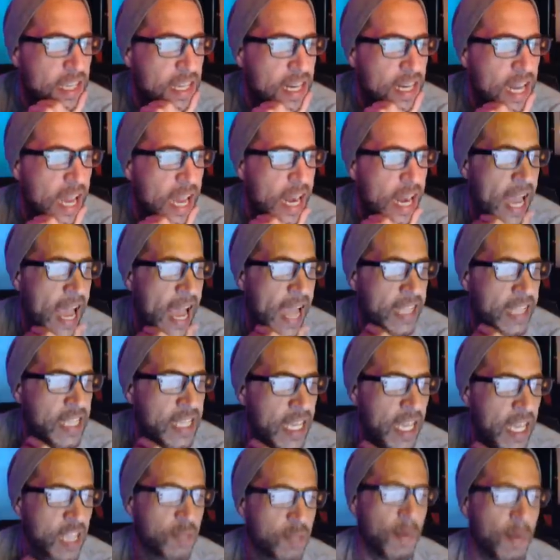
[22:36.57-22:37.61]
not
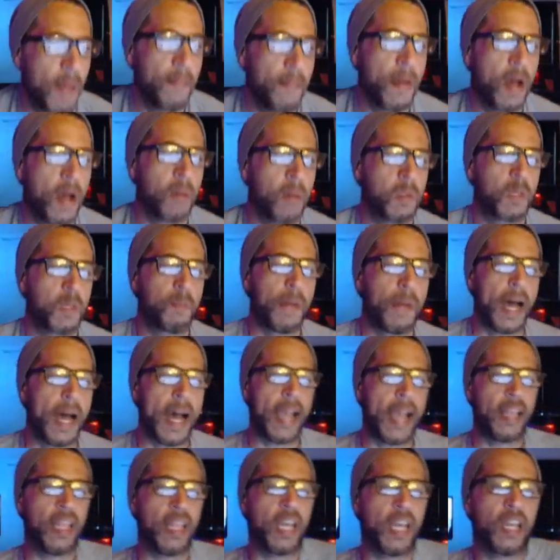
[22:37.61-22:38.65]
acting as my mom's
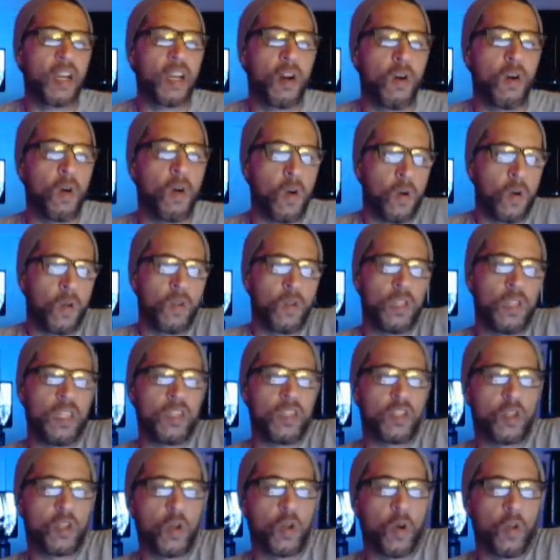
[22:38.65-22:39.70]
spy like our
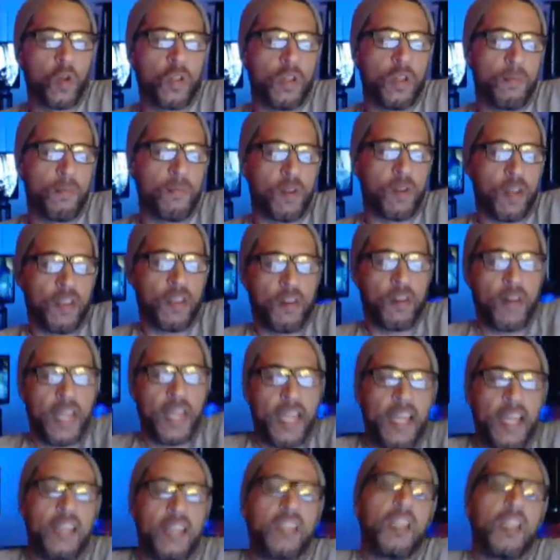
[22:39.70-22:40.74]
oldest golden brother
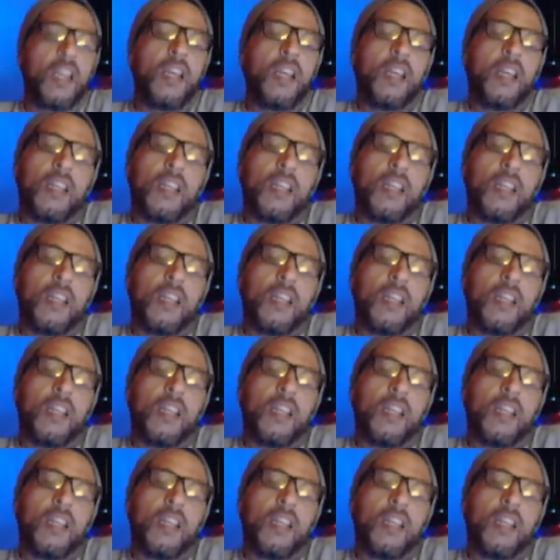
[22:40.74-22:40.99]
is.